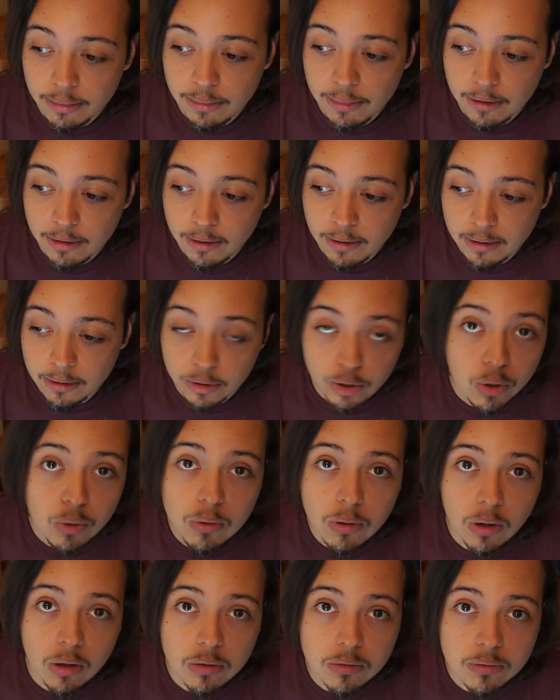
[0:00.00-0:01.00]
the new
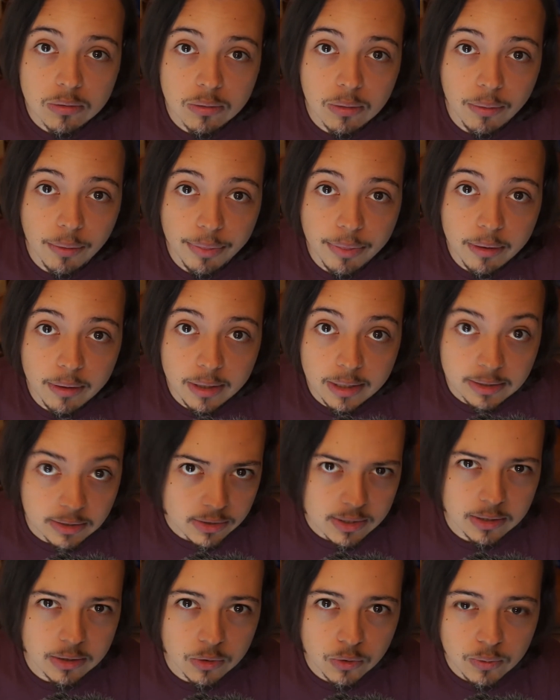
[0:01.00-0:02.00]
console, the
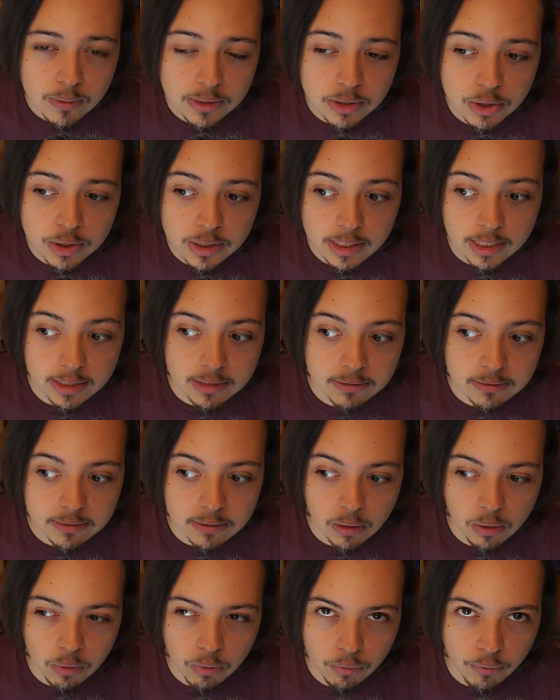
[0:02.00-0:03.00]
Nintendo Switch, is
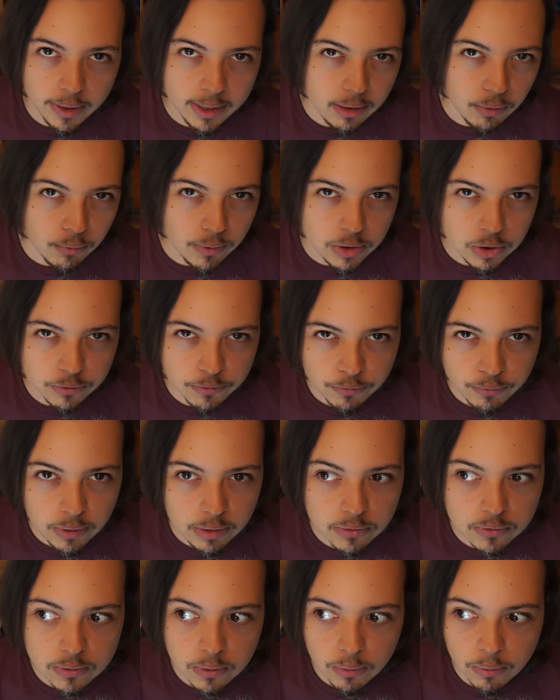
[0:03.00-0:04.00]
already region
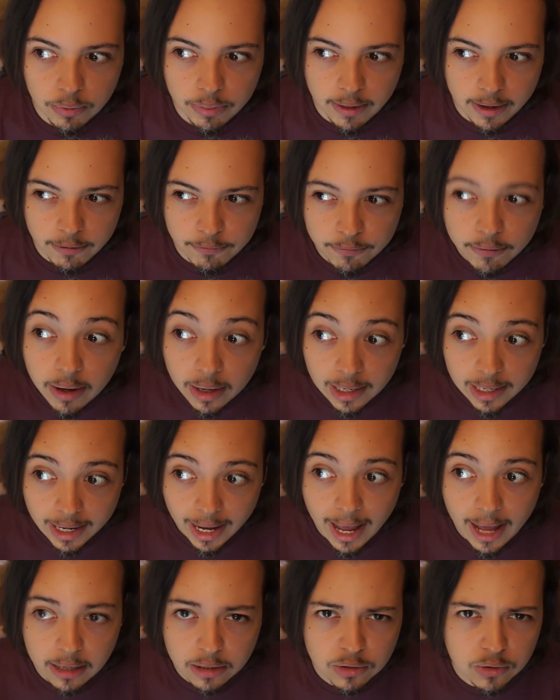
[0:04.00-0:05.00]
free, so they finally
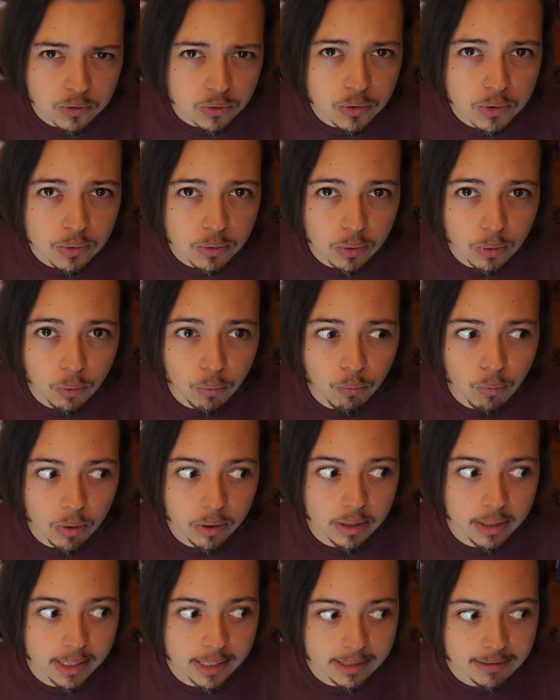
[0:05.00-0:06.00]
understood
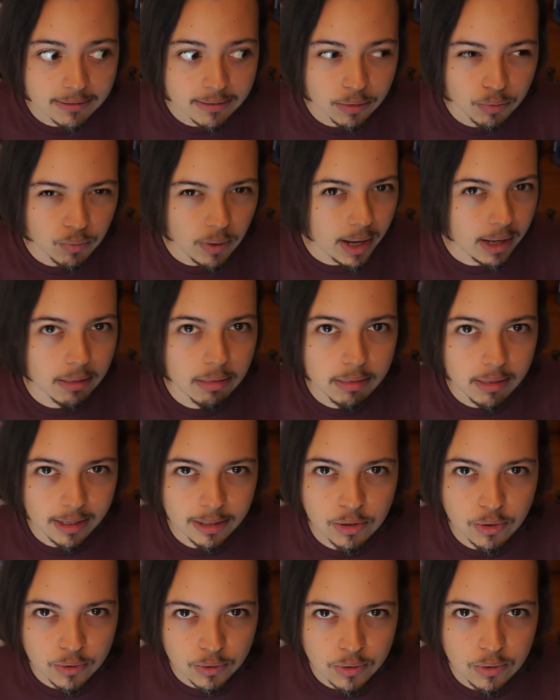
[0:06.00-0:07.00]
what is the right
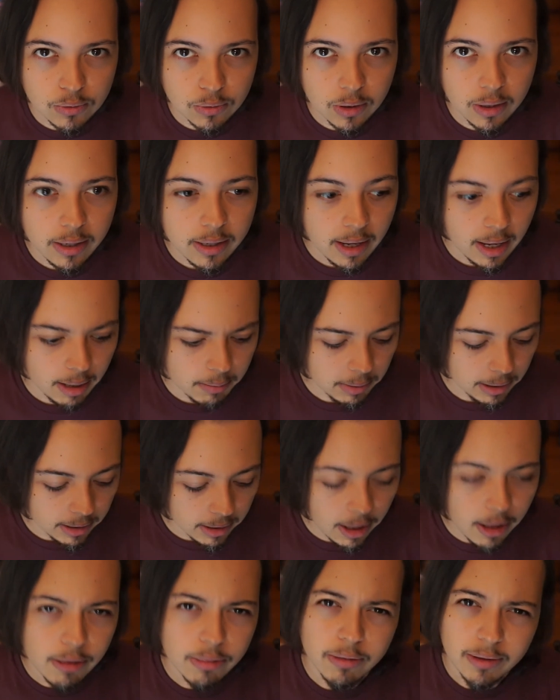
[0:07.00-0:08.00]
thing to do. I mean,
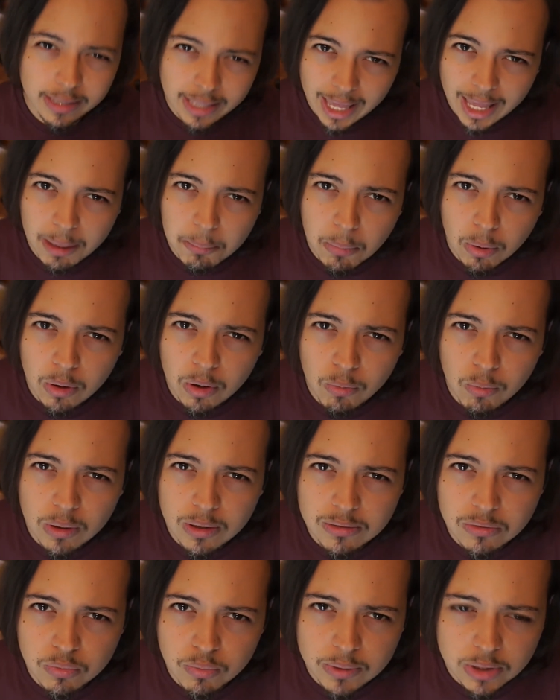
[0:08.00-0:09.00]
the Game Boy
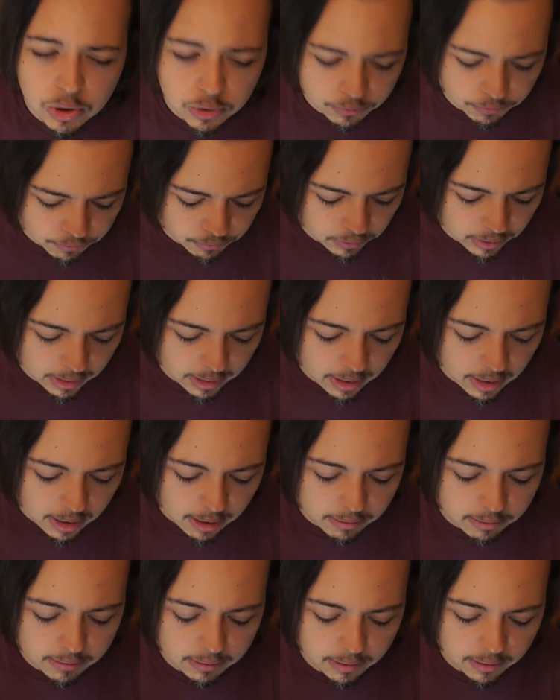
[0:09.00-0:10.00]
was region free,
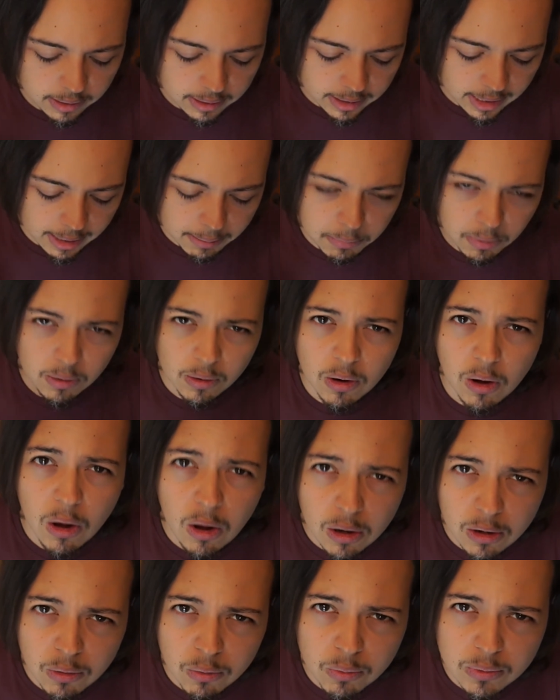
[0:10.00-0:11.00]
the Game Boy
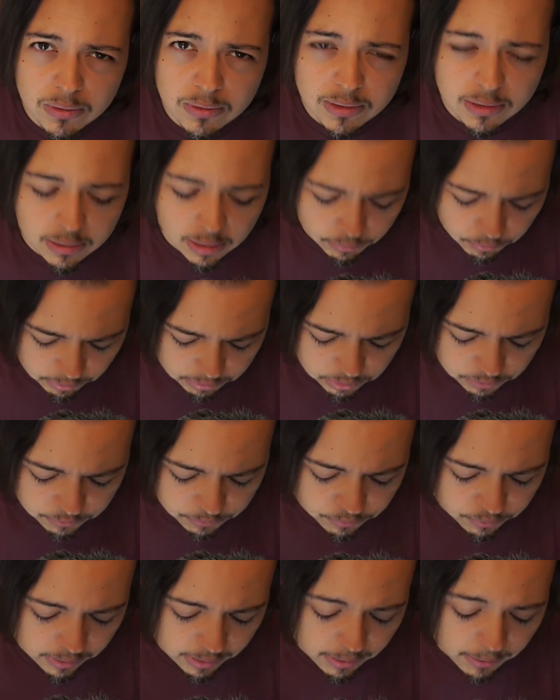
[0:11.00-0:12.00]
Color was region
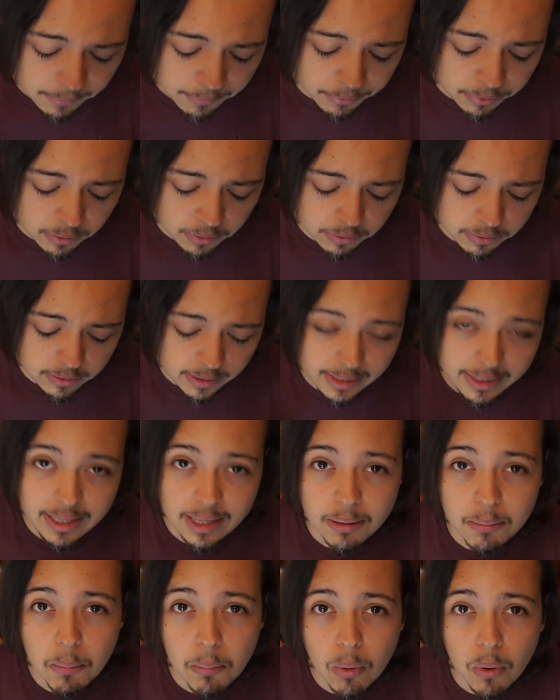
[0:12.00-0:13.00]
free, the
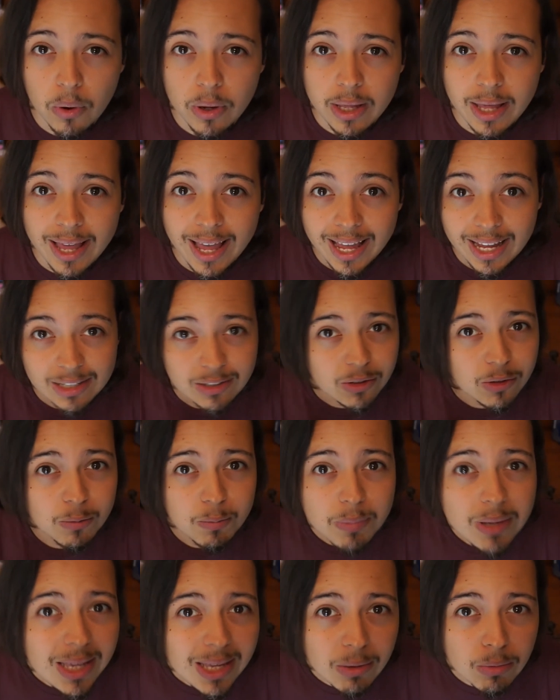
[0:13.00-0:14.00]
Game Boy
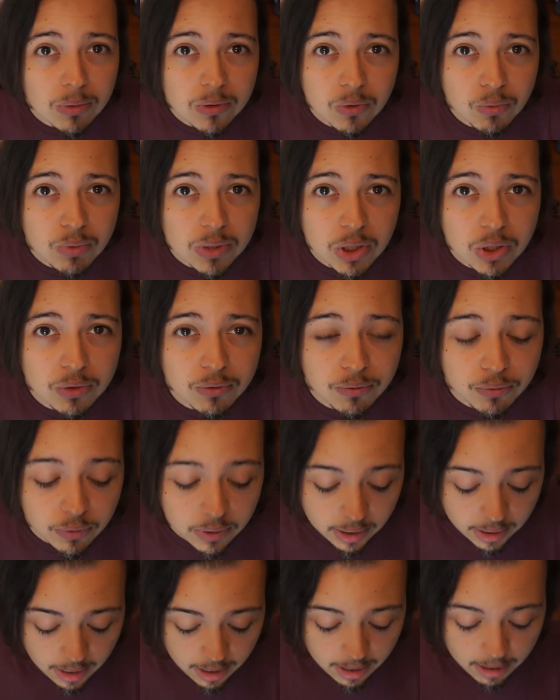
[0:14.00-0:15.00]
SP was region
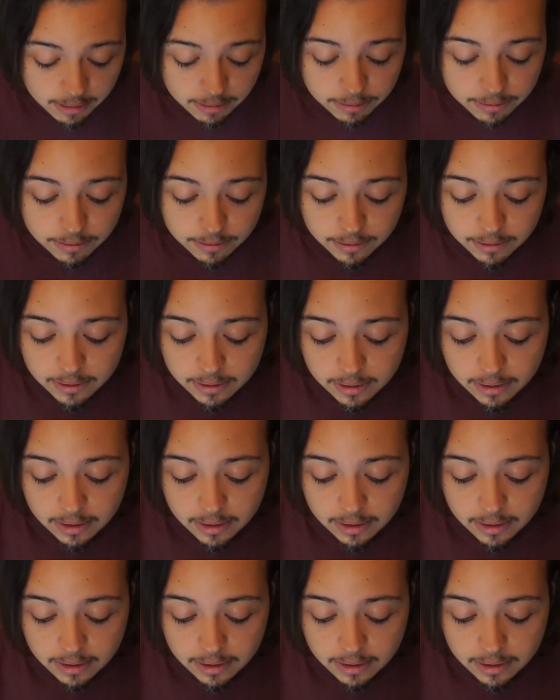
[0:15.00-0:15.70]
free, the